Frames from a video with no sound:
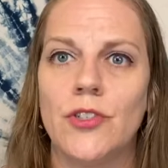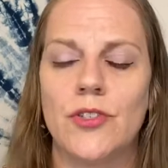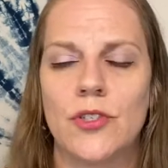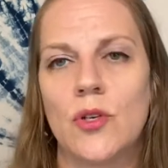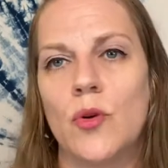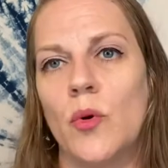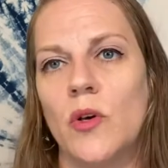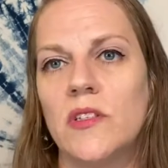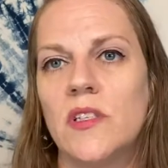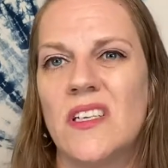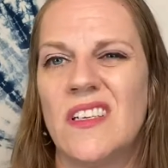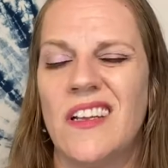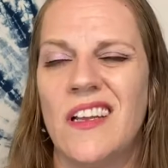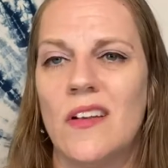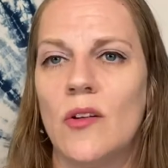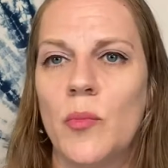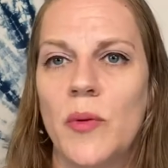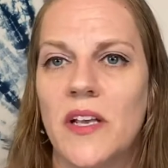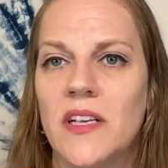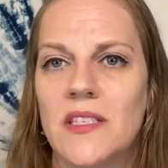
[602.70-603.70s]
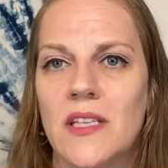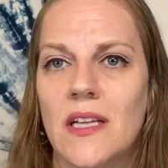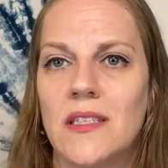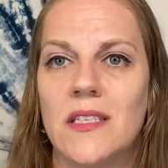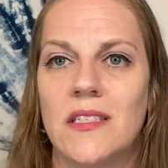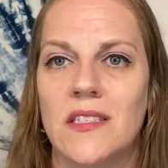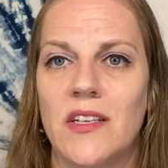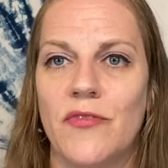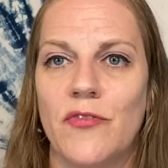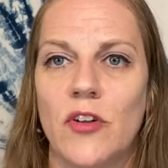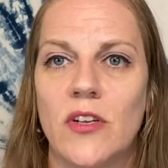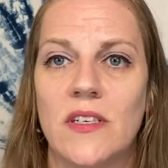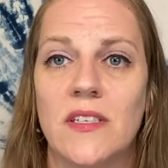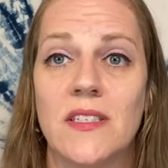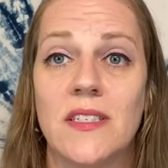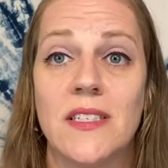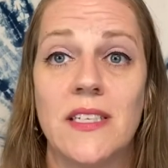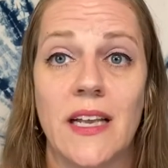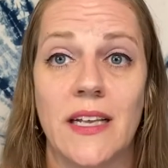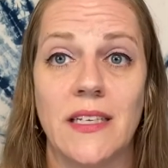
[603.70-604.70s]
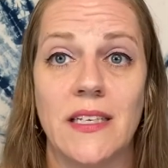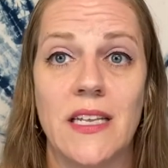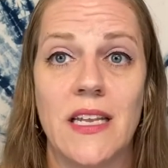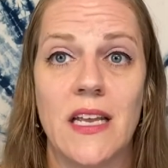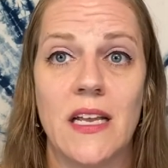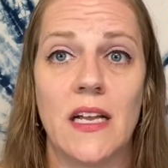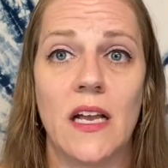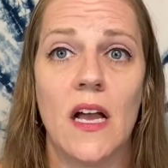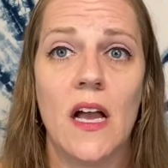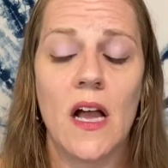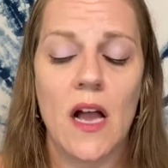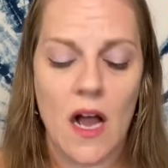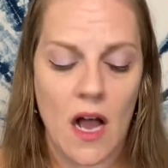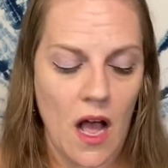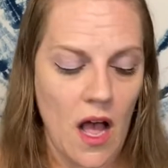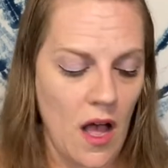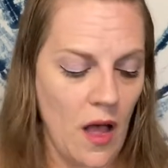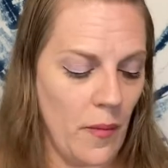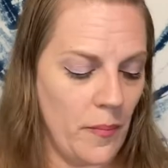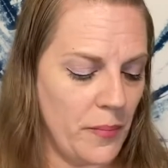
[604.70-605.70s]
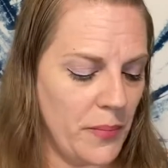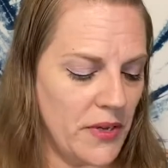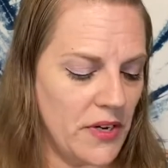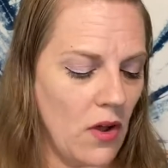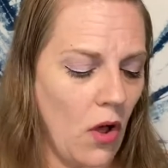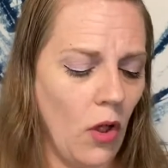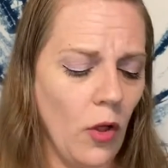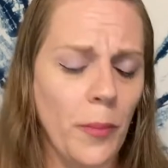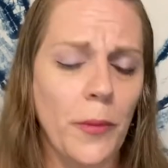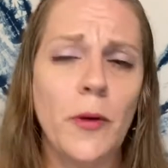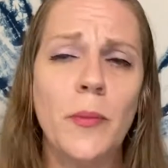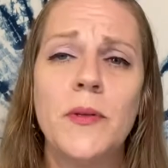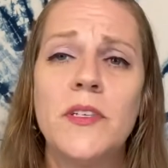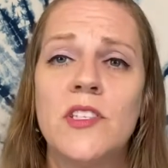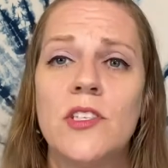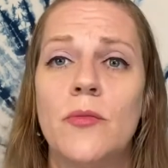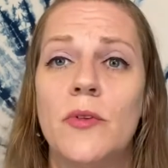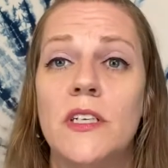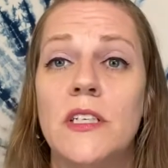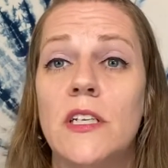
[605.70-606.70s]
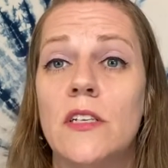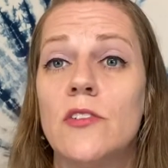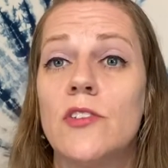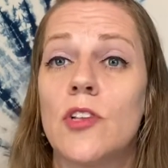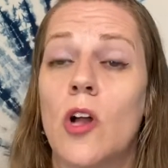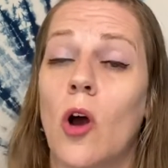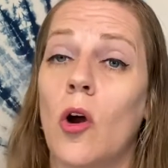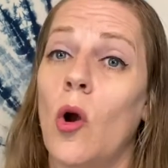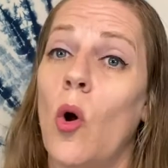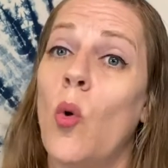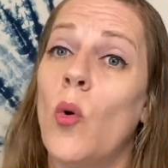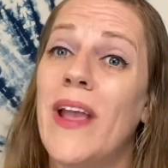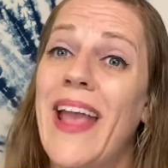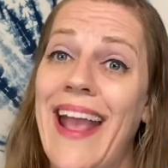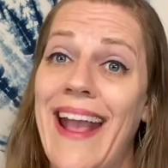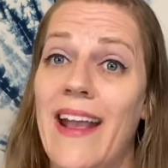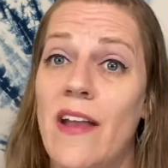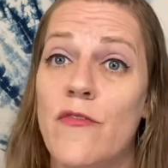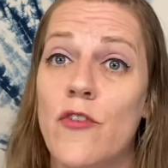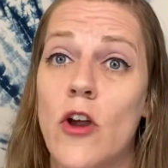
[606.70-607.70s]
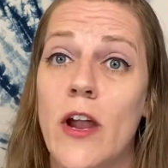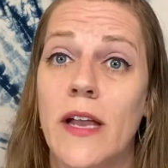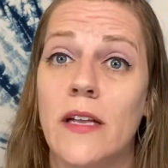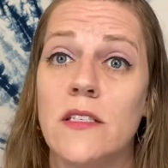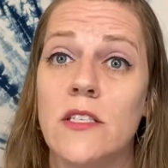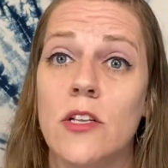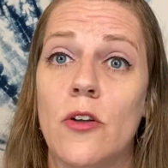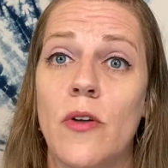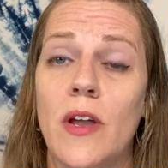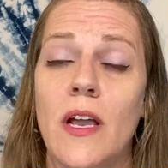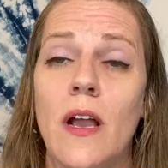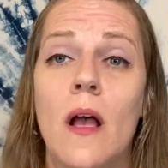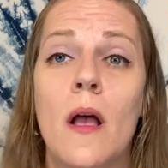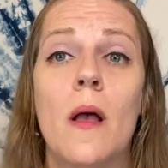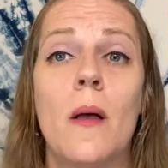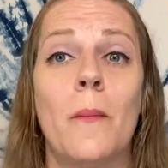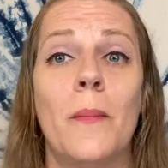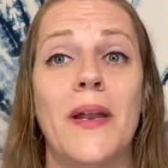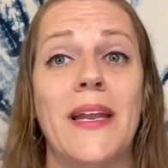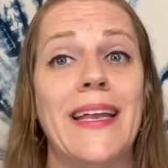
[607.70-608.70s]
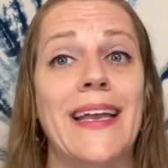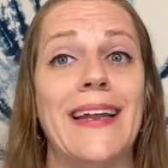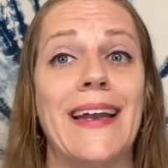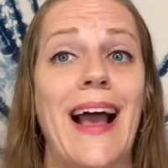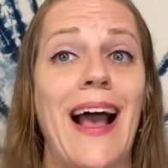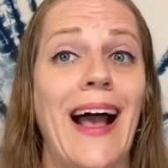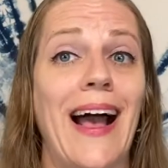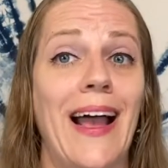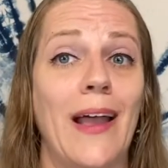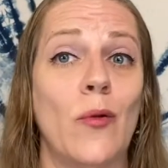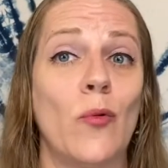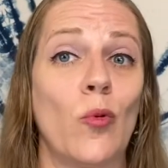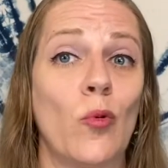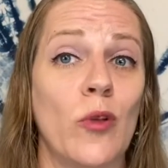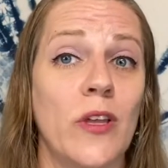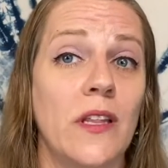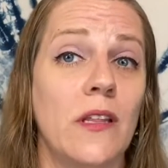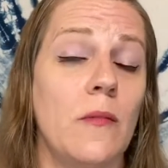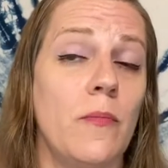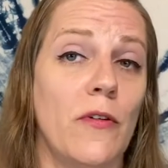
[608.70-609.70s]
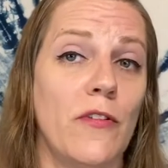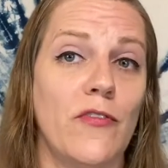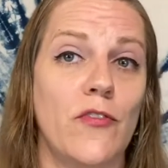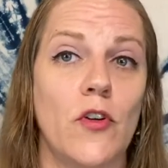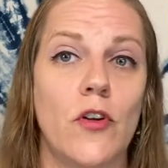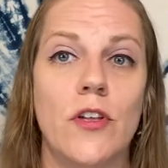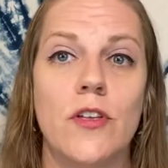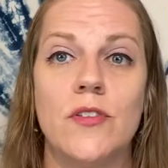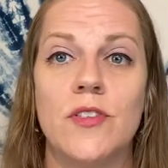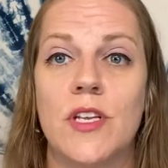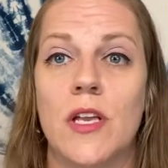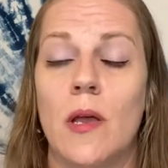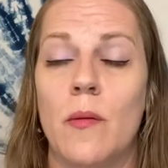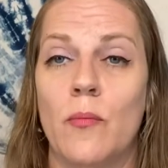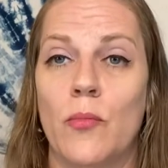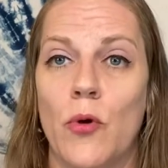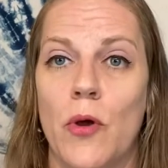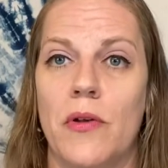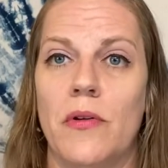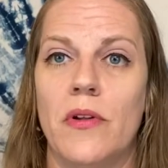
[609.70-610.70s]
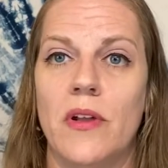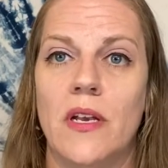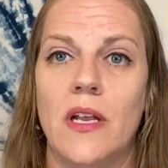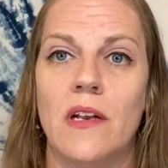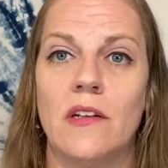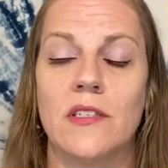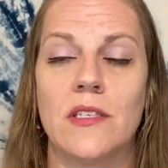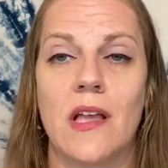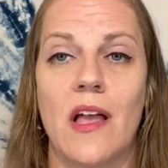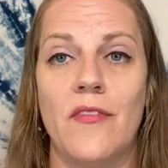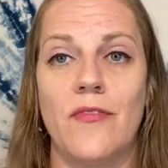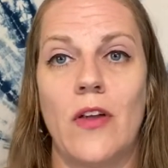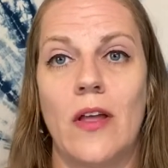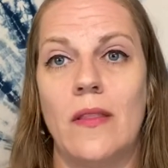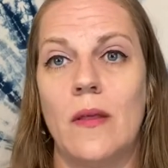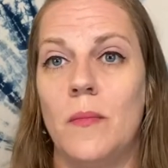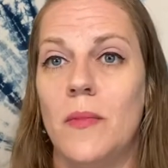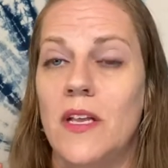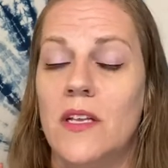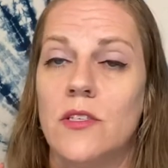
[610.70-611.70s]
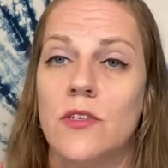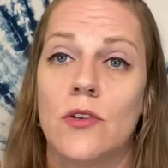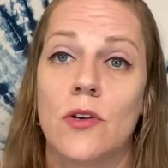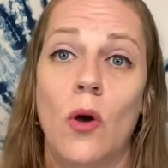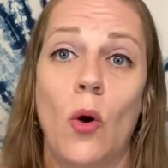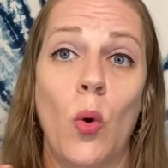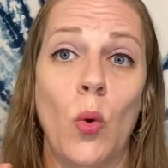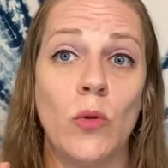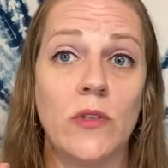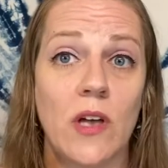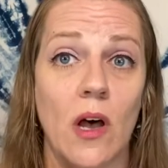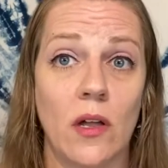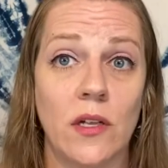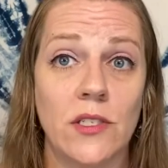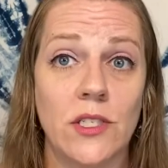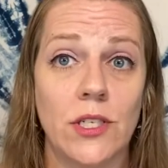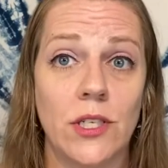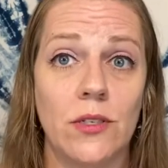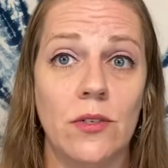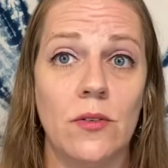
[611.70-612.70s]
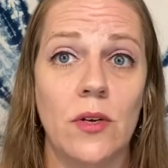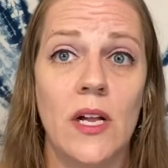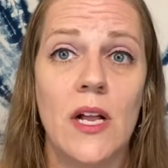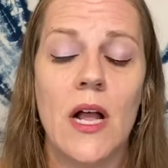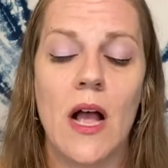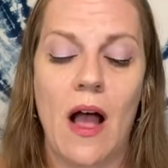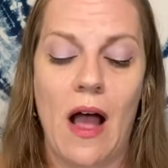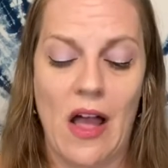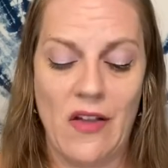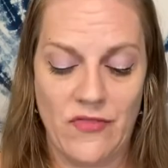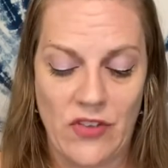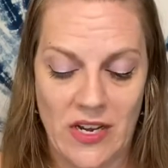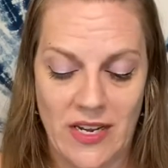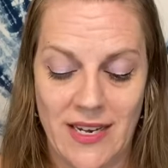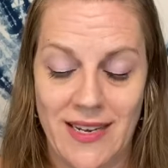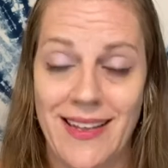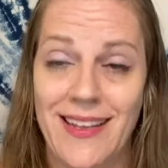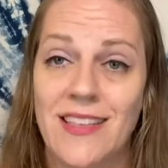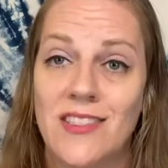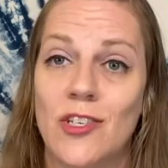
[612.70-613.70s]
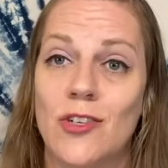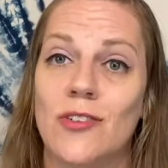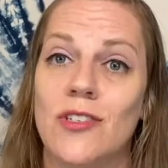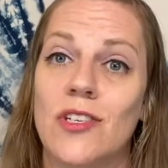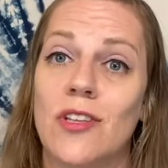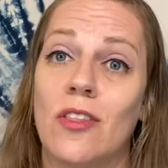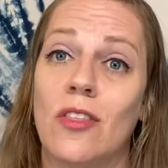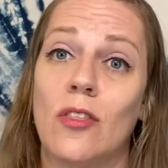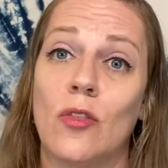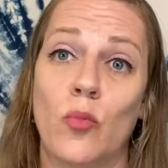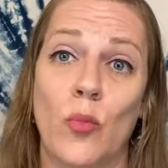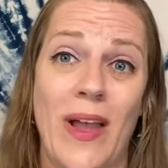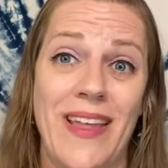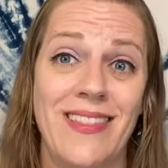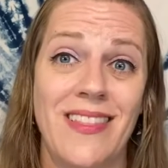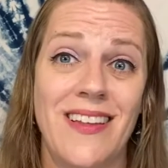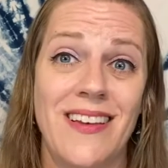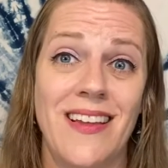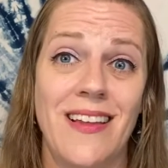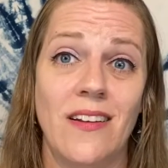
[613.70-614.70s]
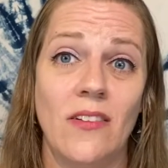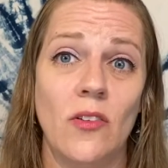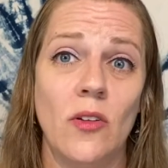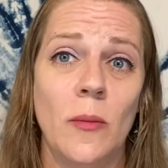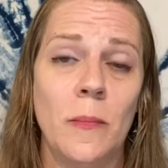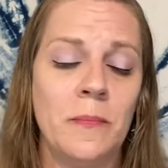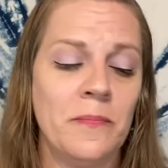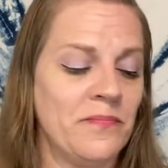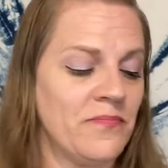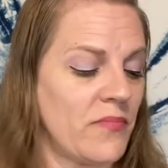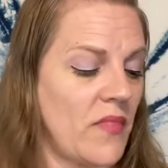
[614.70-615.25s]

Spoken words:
quilting needle because that's a different technique. But all-purpose sewing needles are okay for hand sewing. But again, I really prefer using embroidery needles. I find them easier to hold on to. I find it easier to thread the needle.